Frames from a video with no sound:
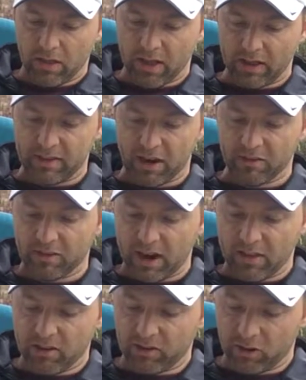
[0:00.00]
That's
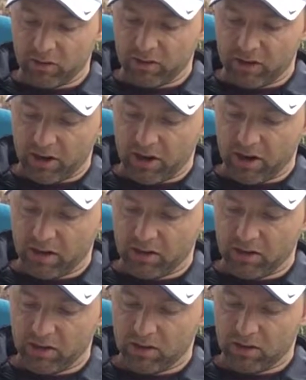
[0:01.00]
outside the service area,
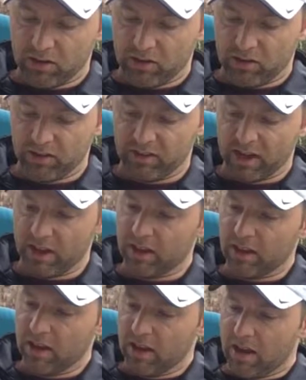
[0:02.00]
she said,
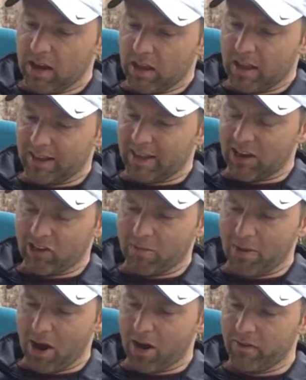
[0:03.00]
like that should
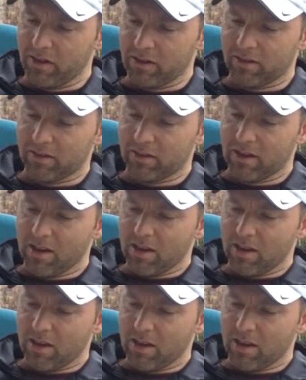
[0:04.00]
be obvious.